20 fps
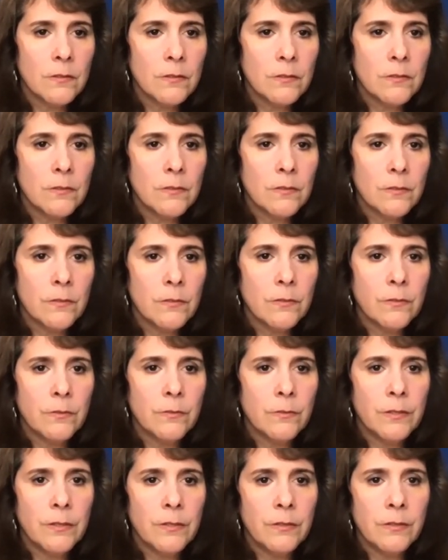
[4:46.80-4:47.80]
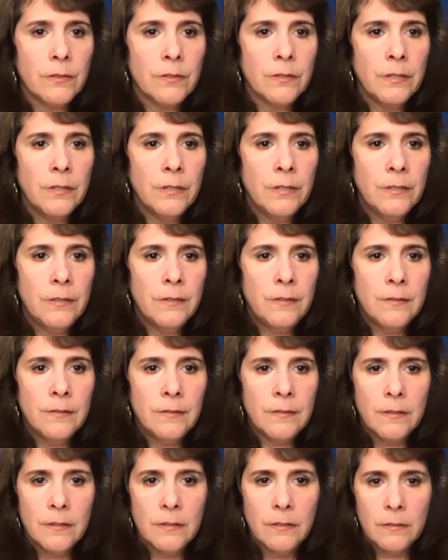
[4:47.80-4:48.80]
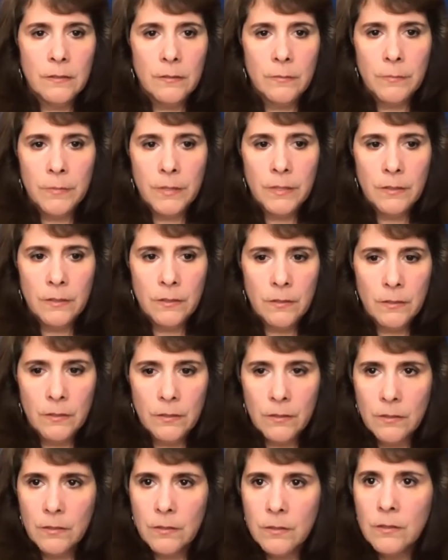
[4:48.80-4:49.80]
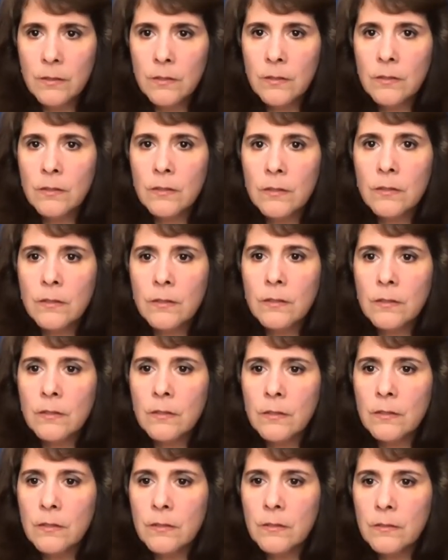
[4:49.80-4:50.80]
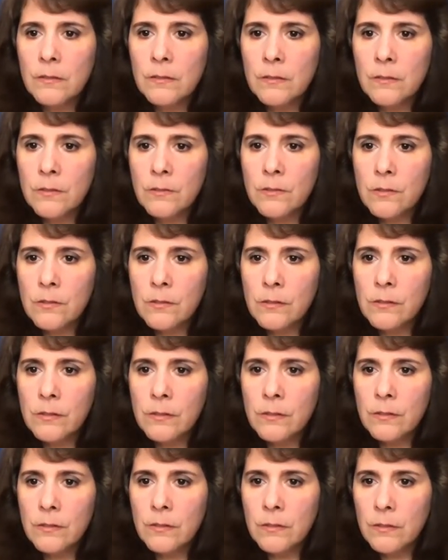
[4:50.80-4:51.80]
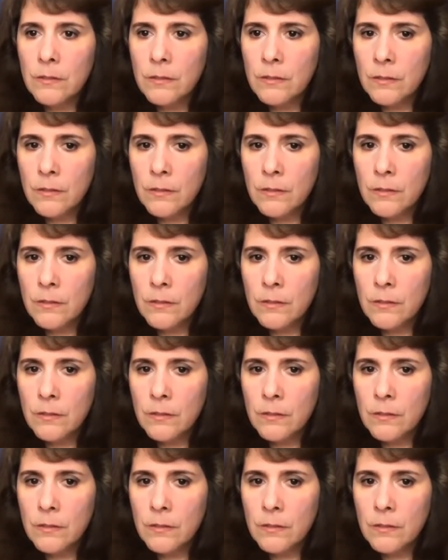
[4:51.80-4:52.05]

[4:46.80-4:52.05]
So here it is. Let me essentially